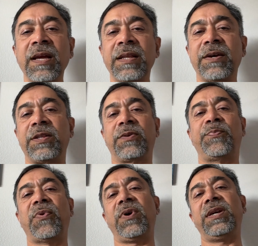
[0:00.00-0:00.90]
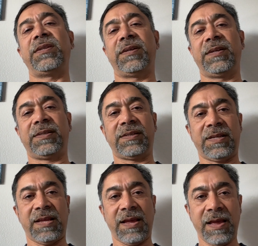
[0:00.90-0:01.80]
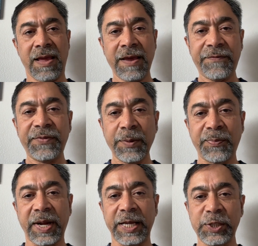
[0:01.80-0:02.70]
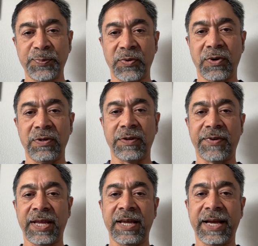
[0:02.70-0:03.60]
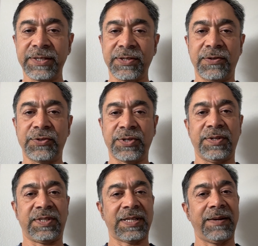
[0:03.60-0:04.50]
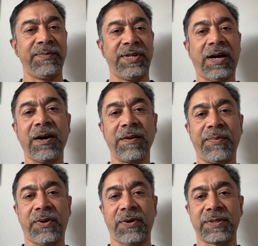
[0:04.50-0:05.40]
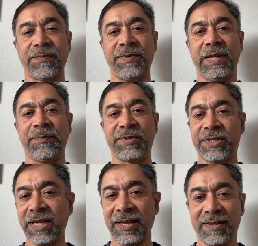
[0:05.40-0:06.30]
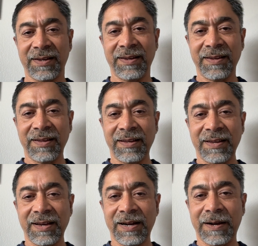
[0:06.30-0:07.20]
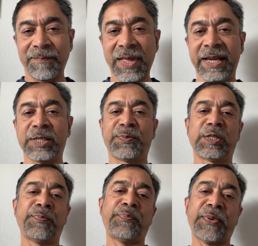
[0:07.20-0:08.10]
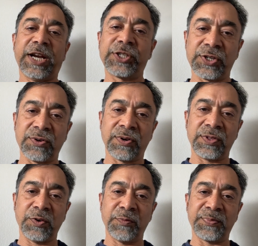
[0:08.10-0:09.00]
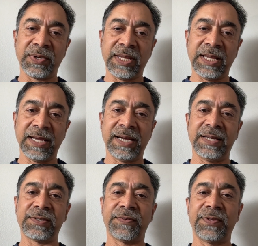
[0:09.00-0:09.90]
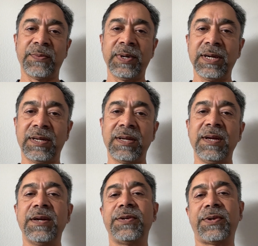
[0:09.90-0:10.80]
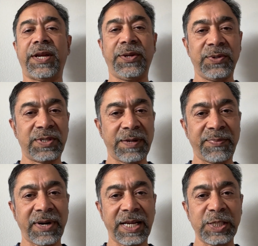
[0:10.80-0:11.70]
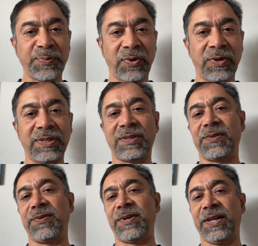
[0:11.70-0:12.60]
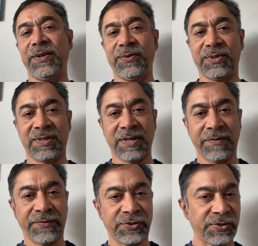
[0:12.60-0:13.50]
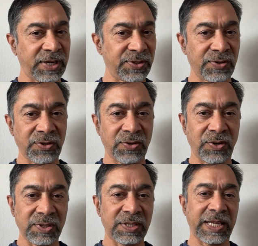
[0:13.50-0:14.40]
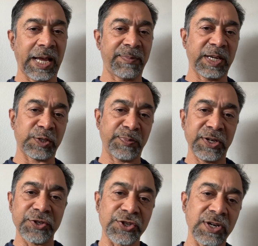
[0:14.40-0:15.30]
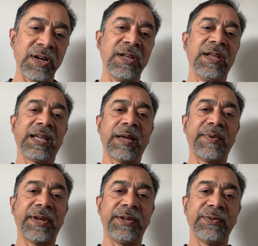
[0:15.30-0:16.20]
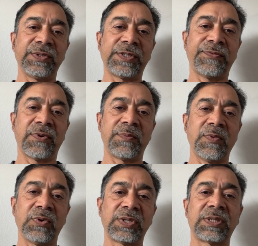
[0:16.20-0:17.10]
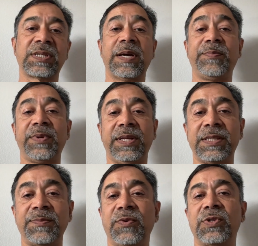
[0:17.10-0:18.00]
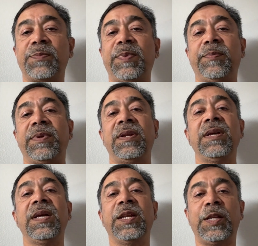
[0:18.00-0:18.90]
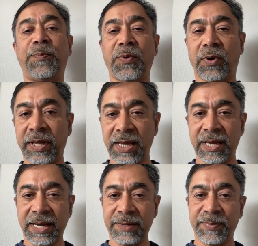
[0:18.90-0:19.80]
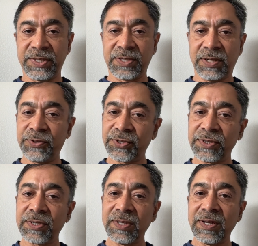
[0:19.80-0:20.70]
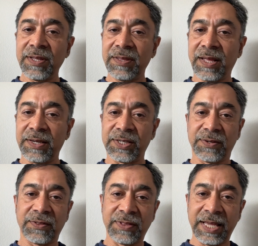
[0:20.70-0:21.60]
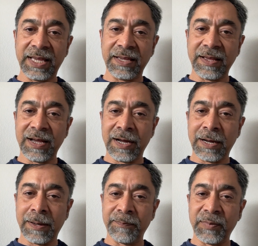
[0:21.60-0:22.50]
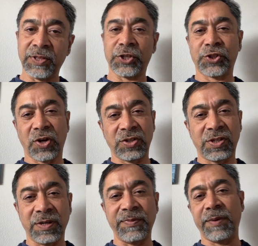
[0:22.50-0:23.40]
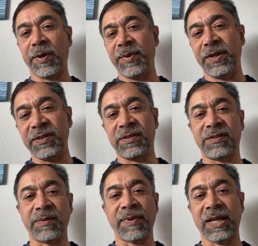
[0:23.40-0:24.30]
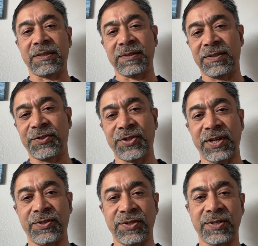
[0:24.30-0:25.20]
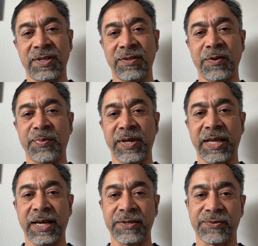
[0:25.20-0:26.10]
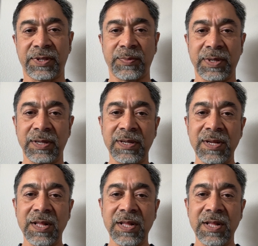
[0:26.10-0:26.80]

Now the point is, if the price point of AI solutions come down because of DeepSeek, and it puts pressure on the open AIs of the world to reduce their price points, to reduce the infrastructure cost, the capital expenditure can be reduced for most companies, most people deploying AI-based solutions, then it's a good thing. In the short term, there may be tumultuous changes in open AIs of the world.